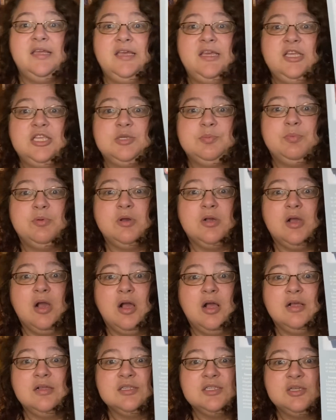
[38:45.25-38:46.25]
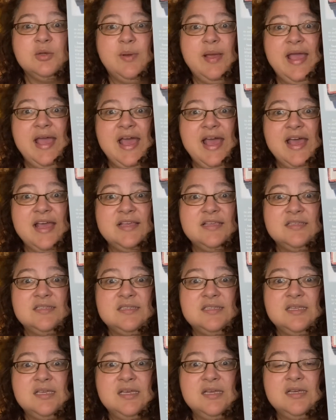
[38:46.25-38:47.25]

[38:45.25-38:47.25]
each book also has